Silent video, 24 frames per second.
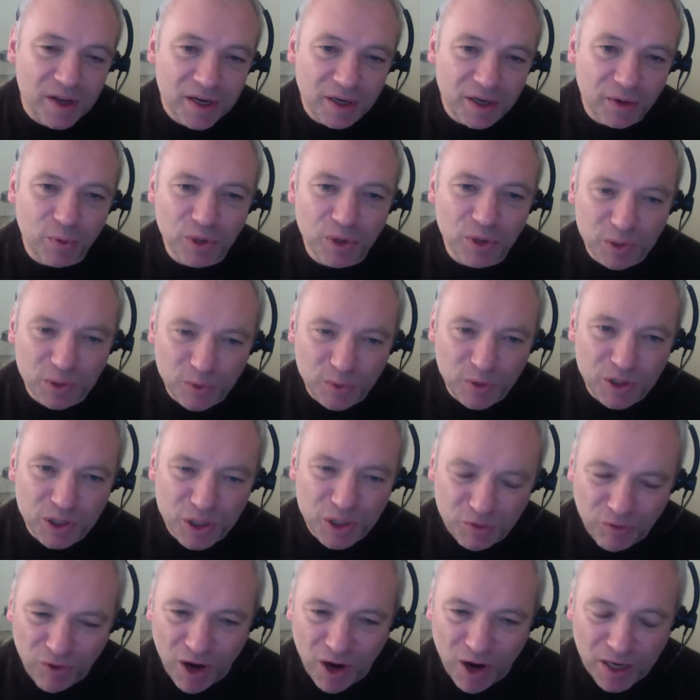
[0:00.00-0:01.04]
what's
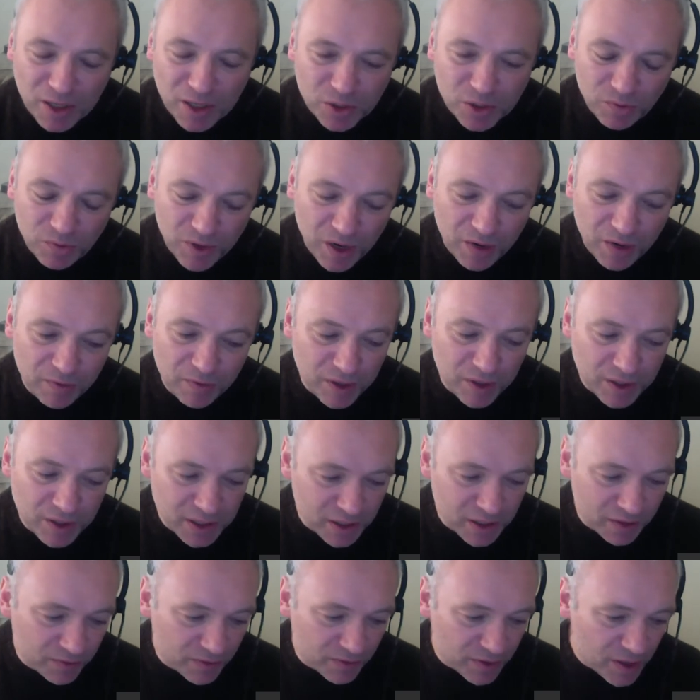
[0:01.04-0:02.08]
the right sort of level and
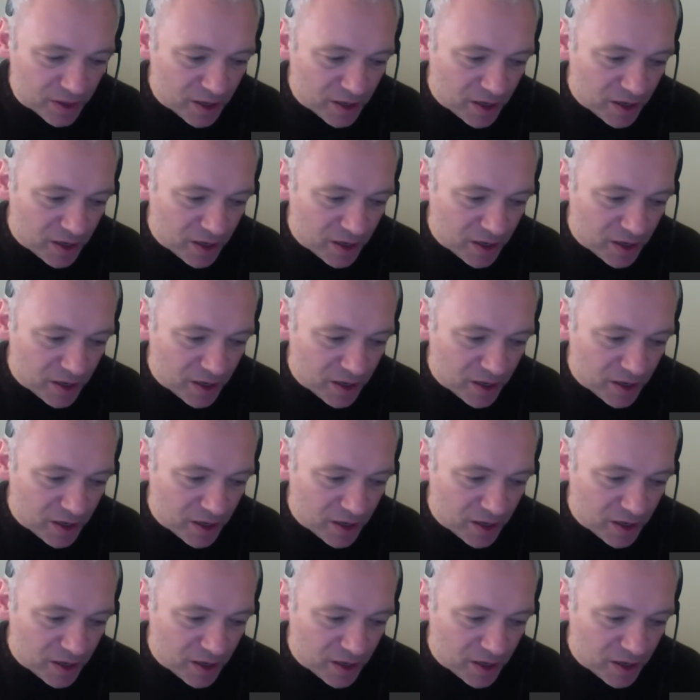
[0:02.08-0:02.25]
stuff.